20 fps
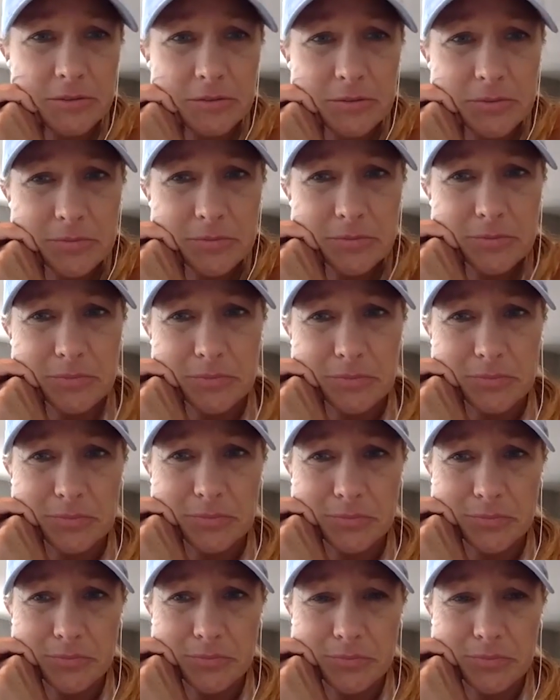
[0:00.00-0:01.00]

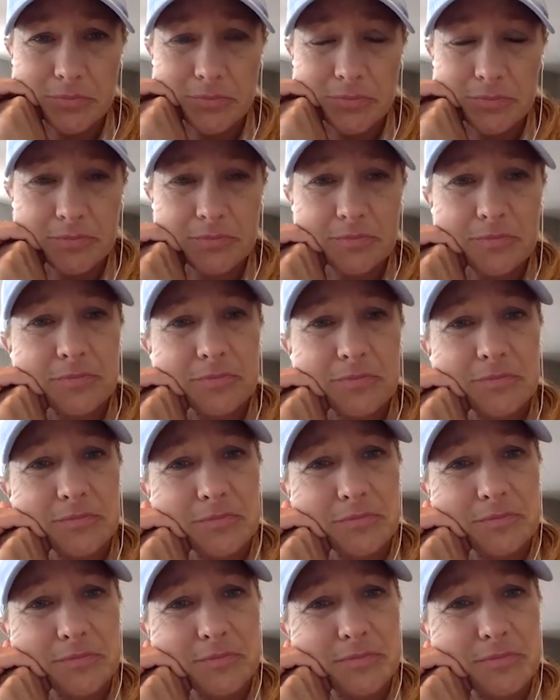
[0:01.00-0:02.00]

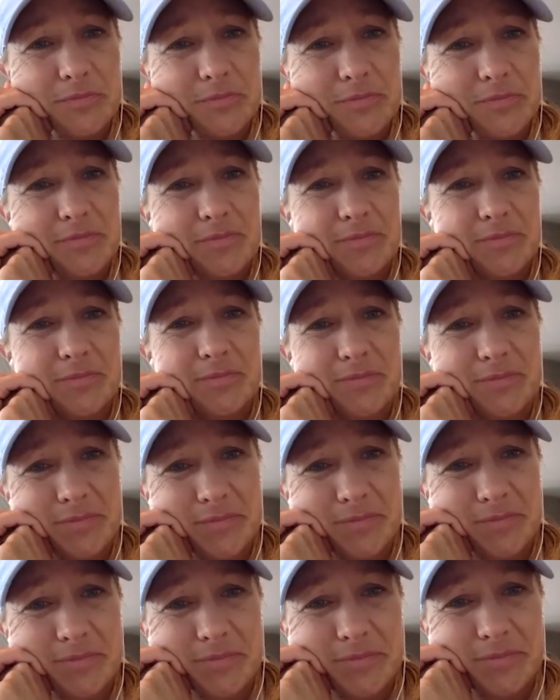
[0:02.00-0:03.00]

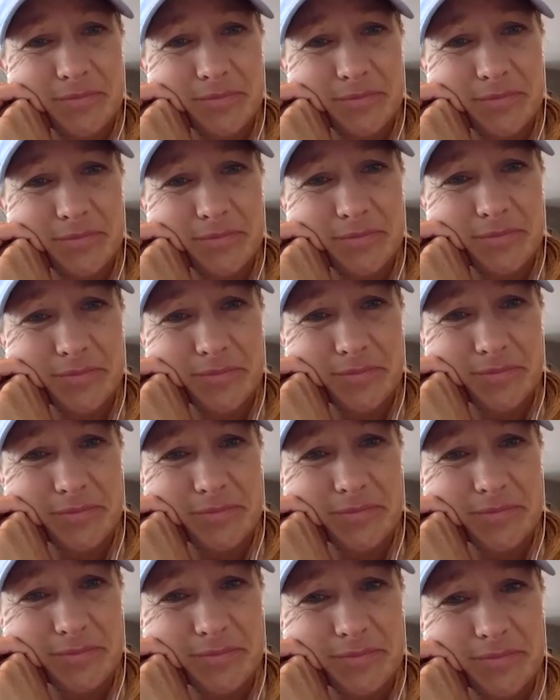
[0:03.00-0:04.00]

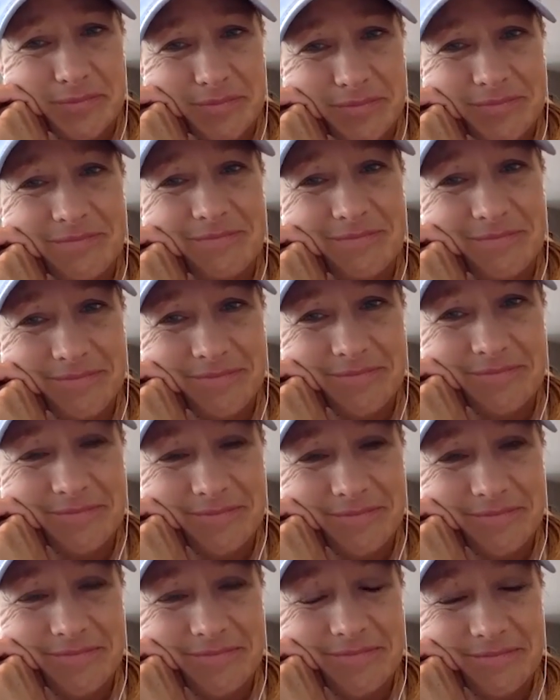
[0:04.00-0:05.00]

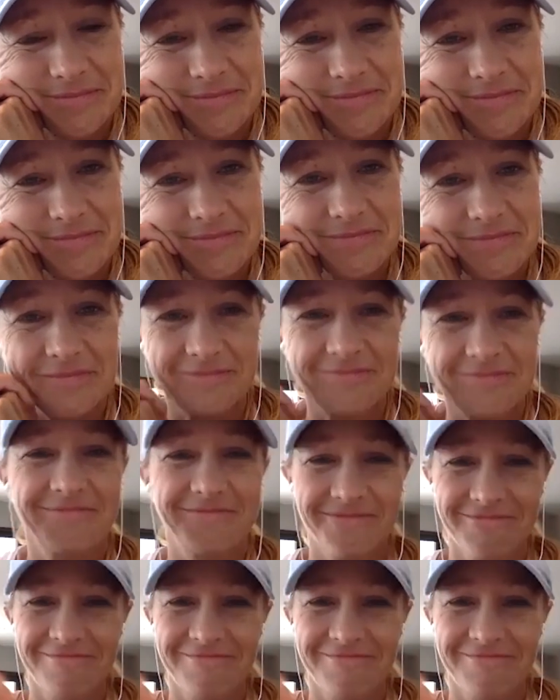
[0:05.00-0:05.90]
No words are spoken by the person on screen.